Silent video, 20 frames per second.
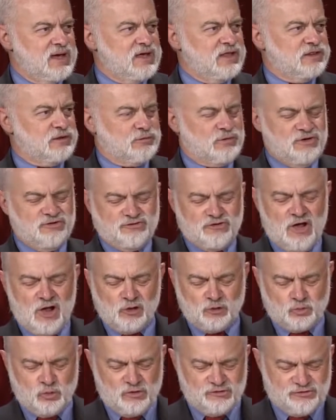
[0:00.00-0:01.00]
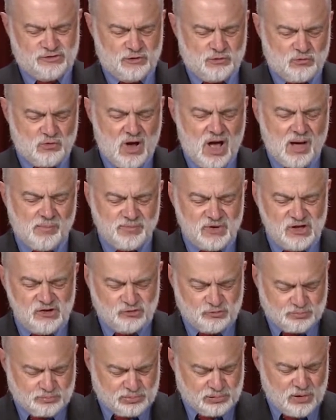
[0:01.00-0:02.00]
The result was that
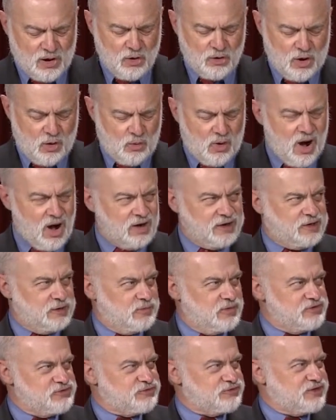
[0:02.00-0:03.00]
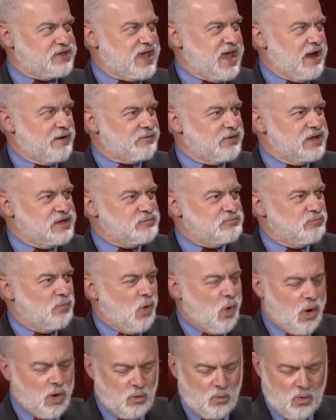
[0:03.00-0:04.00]
Romney's proto-arguments carried
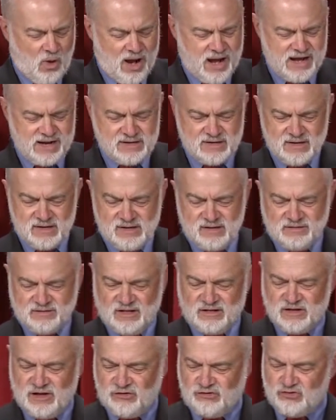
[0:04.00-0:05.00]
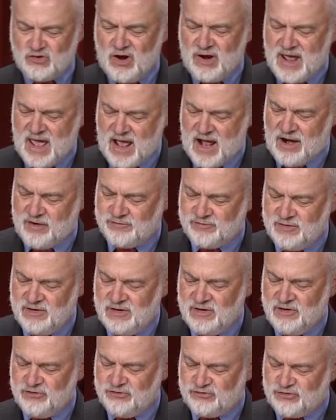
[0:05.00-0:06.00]
more weight than they should have,
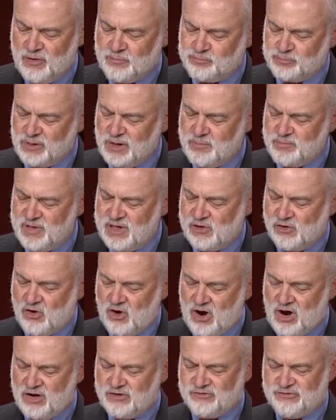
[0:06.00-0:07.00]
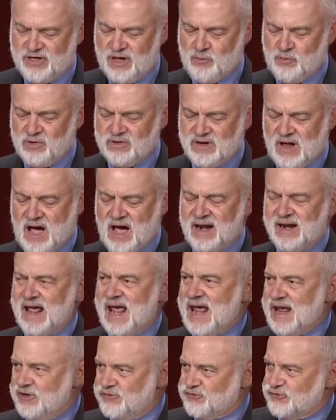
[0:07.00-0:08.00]
simply because they were not
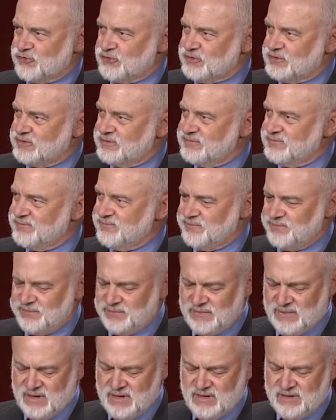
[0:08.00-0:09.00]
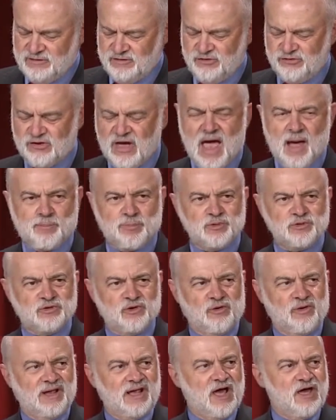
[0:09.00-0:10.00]
answered. This happened
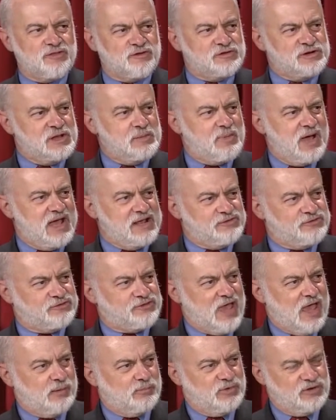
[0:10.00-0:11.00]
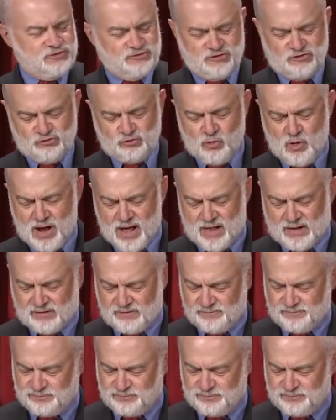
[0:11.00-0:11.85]
during other debate segments as well.